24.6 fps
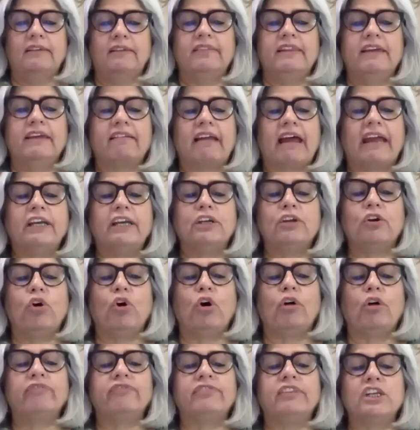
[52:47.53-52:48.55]
The right
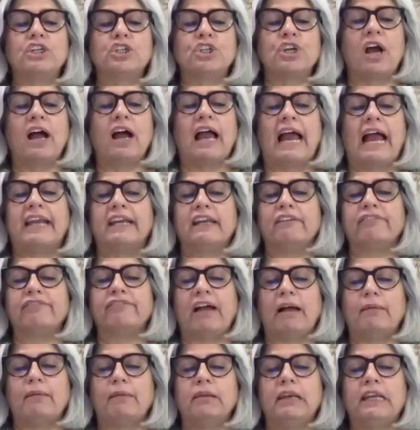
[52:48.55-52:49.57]
of Disha and her
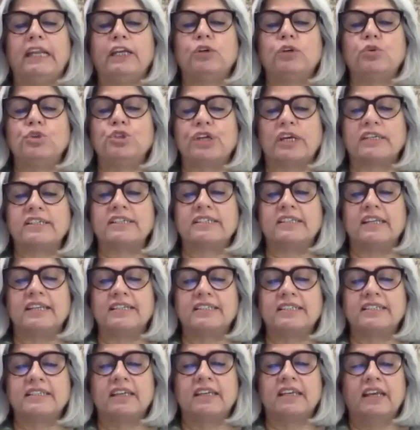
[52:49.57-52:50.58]
family to
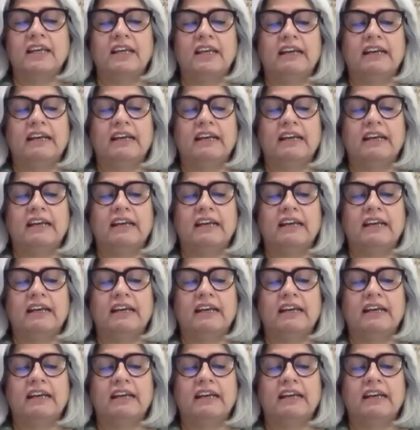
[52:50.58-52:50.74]
justice